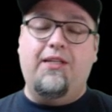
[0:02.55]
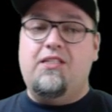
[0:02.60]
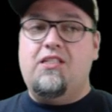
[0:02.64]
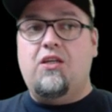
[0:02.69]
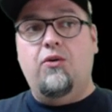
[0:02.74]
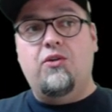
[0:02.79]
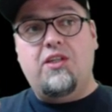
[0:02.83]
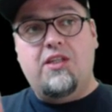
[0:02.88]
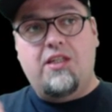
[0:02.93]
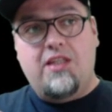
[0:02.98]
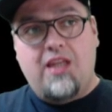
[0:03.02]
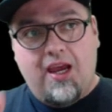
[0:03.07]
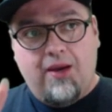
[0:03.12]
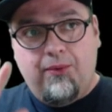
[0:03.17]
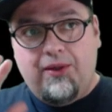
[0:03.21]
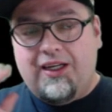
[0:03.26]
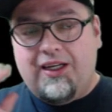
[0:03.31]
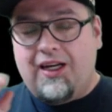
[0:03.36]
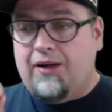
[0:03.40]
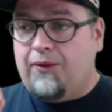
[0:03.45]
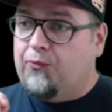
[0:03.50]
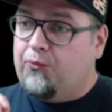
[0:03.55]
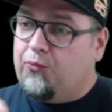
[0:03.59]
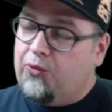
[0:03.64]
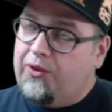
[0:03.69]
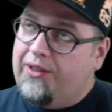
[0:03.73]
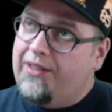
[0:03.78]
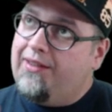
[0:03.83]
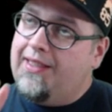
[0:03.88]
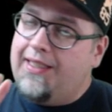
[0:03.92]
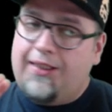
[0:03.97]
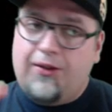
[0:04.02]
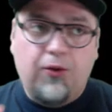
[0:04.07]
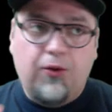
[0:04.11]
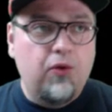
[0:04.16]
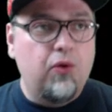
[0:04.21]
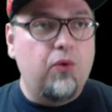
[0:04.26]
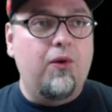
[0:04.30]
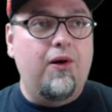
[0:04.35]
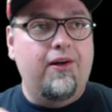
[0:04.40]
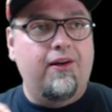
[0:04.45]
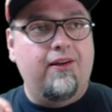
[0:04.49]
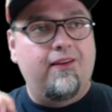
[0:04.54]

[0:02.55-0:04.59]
So today we got a really cool one,